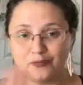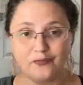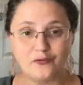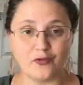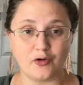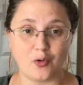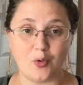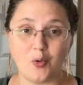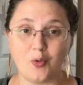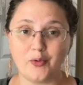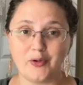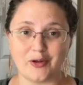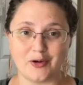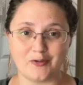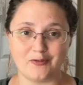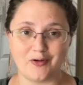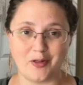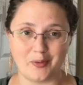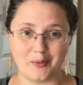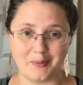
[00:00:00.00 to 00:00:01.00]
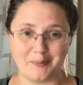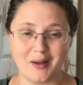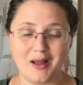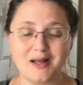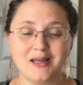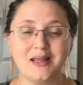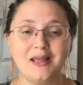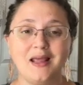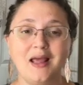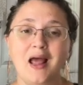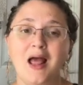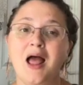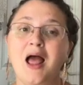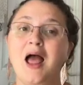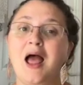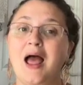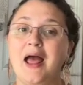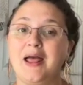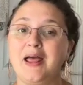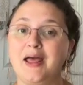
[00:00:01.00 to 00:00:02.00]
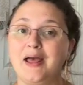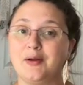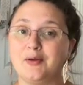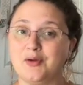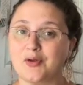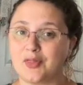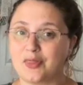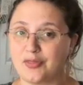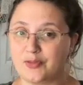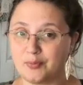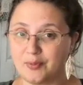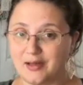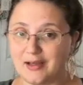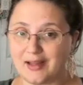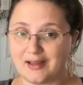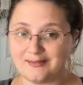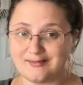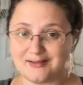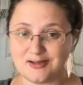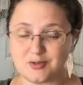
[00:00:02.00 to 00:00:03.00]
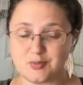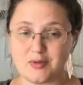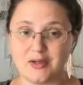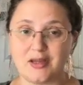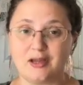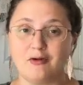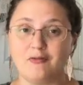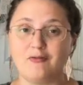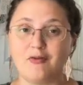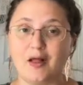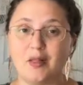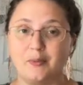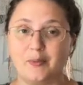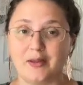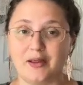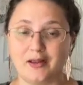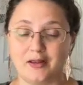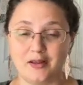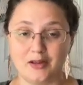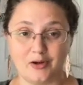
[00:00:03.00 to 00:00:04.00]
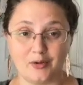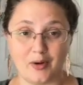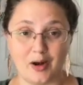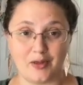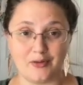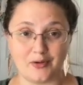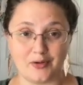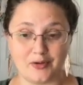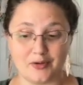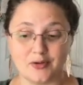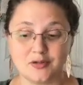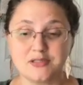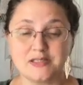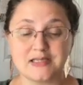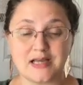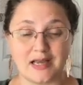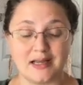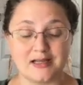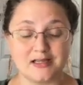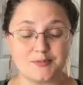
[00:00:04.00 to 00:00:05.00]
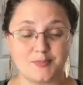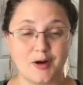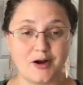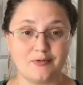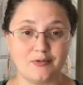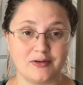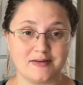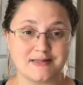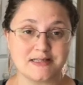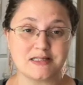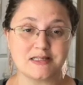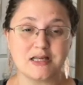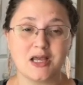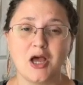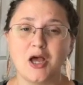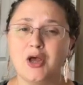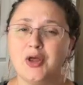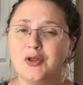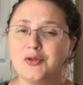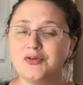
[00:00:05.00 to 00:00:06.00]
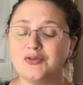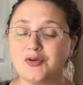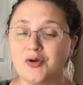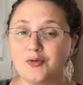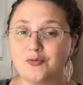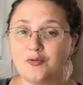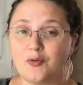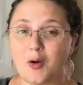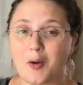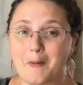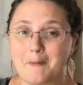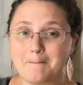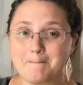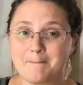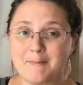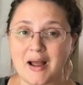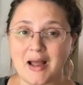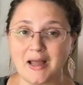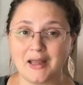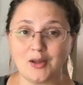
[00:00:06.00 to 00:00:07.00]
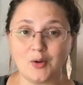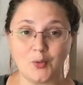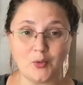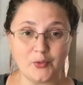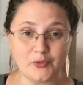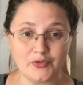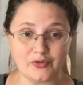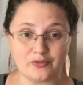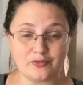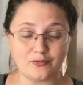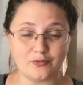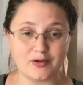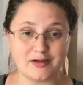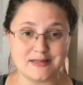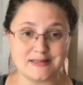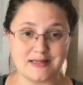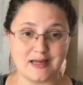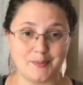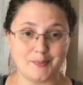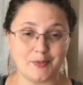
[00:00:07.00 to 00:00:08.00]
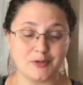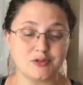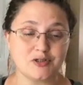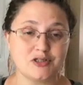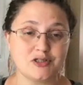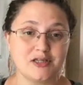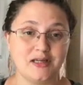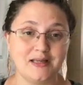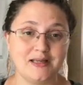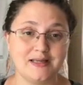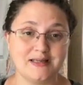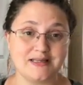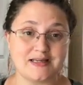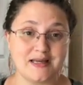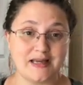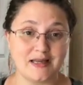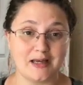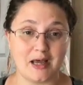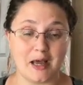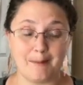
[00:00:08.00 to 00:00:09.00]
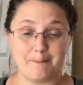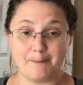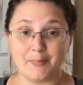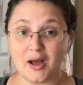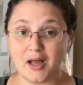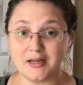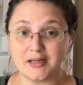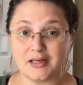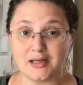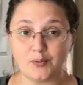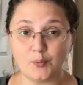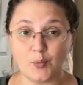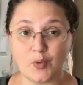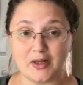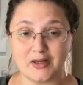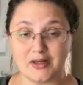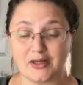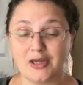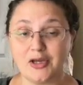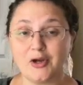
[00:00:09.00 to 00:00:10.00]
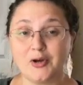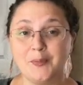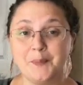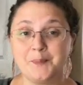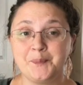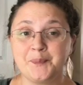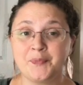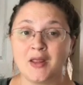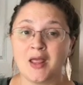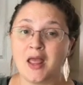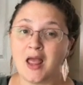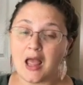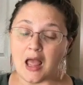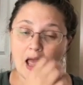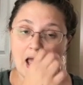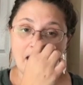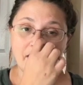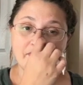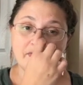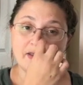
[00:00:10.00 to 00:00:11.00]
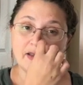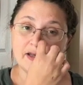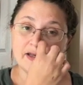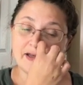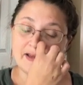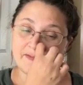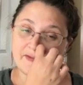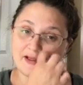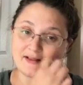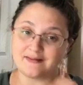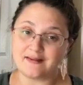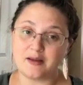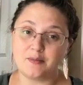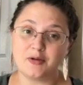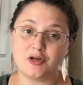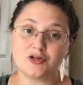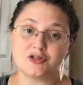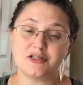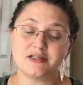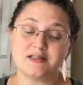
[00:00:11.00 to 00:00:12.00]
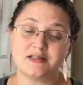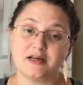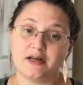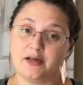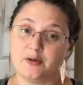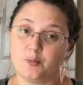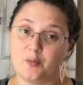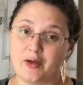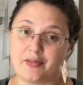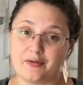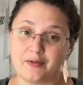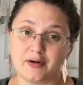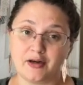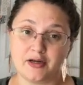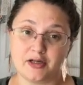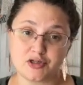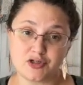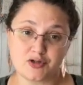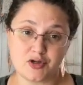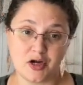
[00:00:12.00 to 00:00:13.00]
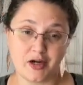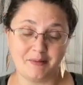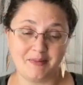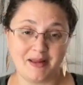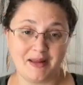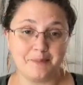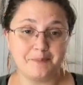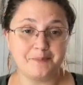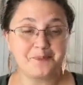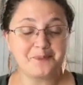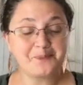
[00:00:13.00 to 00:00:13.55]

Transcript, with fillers: for a whole year following botany, and three days each week following your other science preferences. So for my oldest, for example, she did botany one year. And then in that same year, she studied weather and astronomy